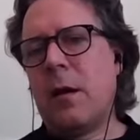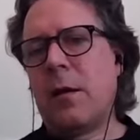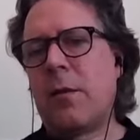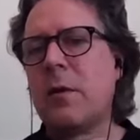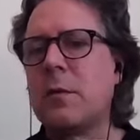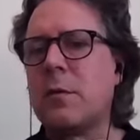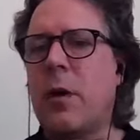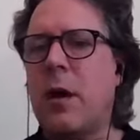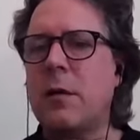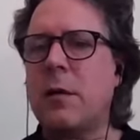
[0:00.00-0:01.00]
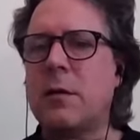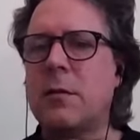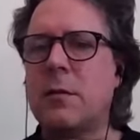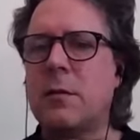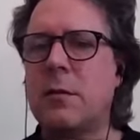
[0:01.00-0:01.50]
And I think Somalia
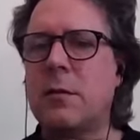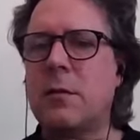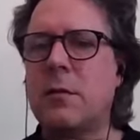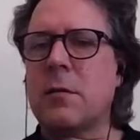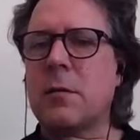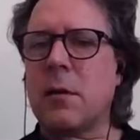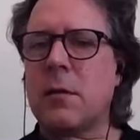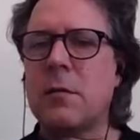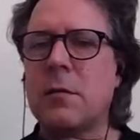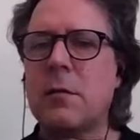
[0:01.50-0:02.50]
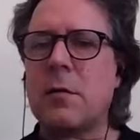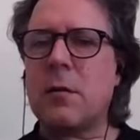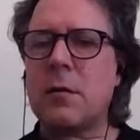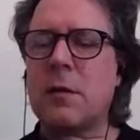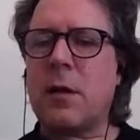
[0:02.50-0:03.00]
has done
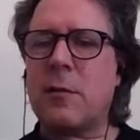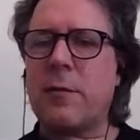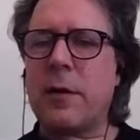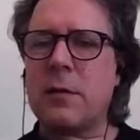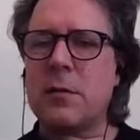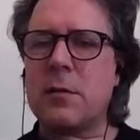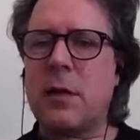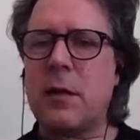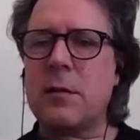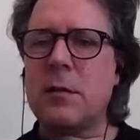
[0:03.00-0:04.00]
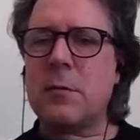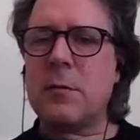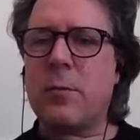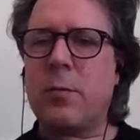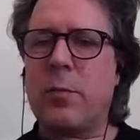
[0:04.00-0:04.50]
this kind of exercise
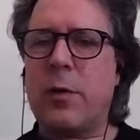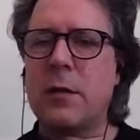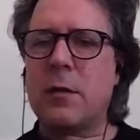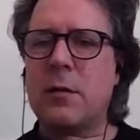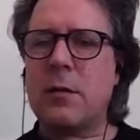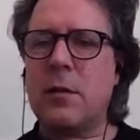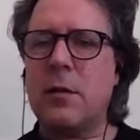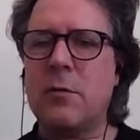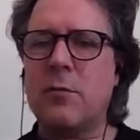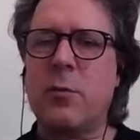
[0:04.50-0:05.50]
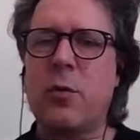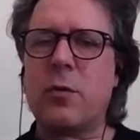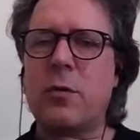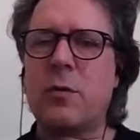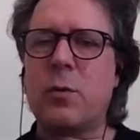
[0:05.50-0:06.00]
but in a
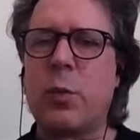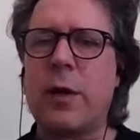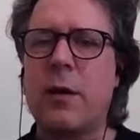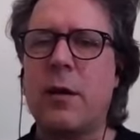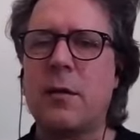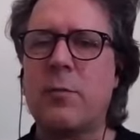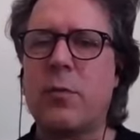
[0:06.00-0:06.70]
remote way and